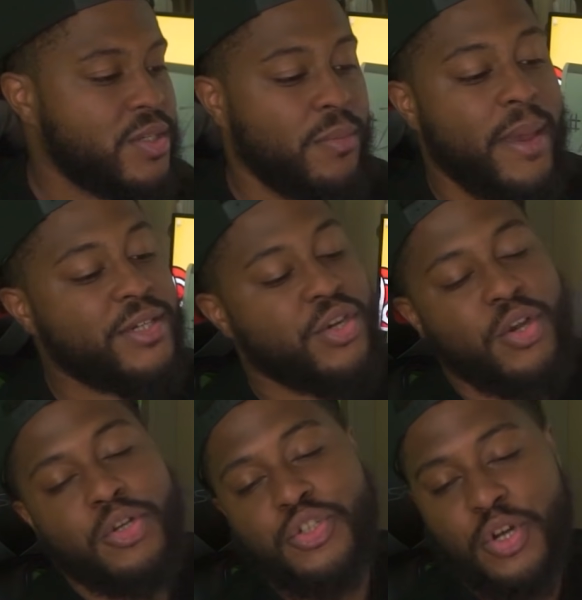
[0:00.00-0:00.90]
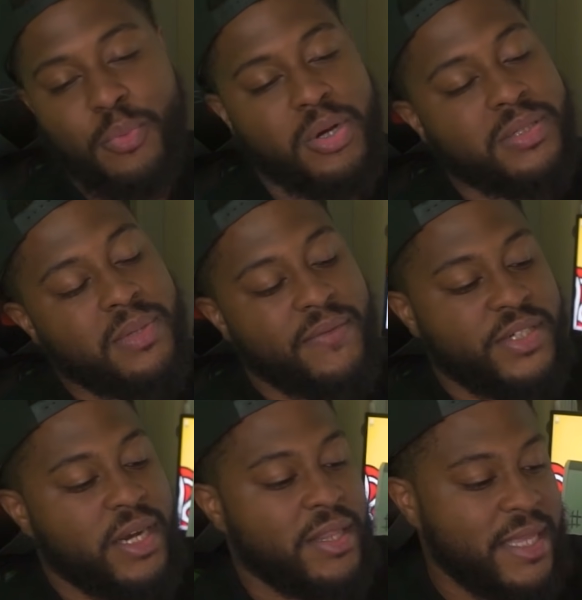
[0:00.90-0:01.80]
So make sure you go show your boys some love and
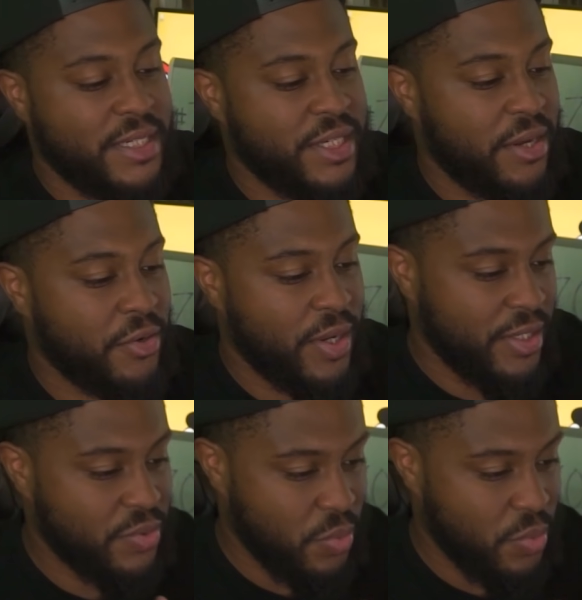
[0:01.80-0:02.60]
check out that channel as